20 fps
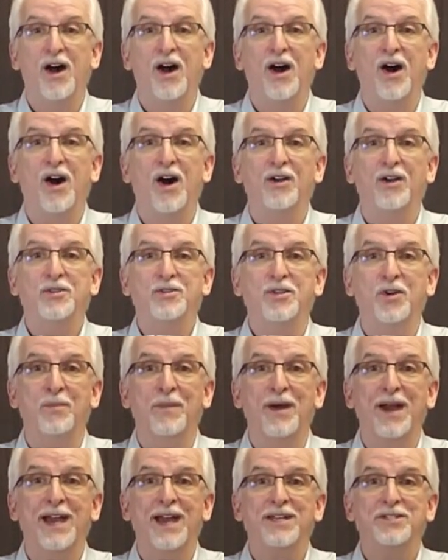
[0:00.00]
also
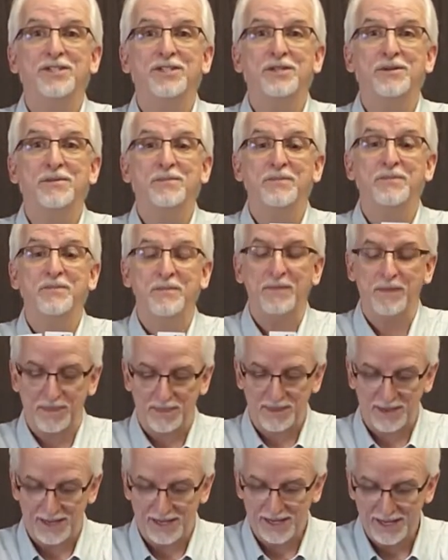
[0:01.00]
matched.
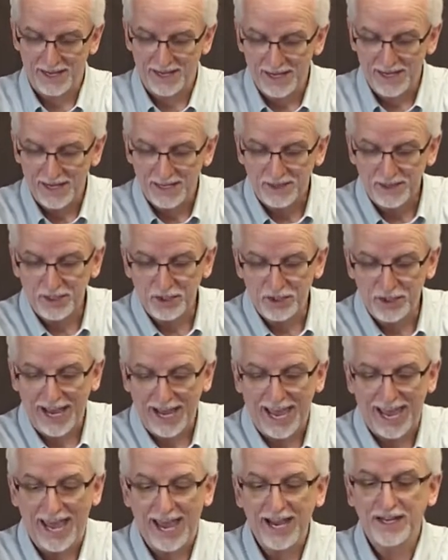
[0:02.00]
The
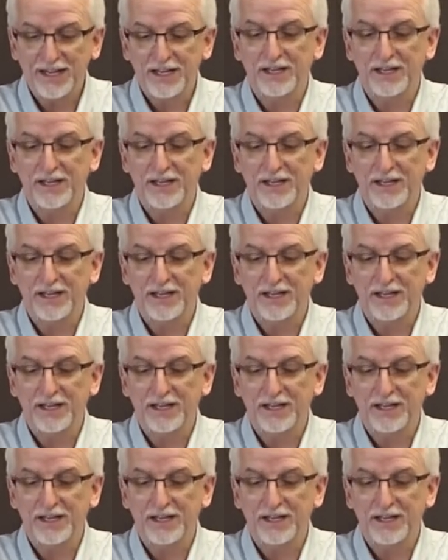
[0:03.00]
jack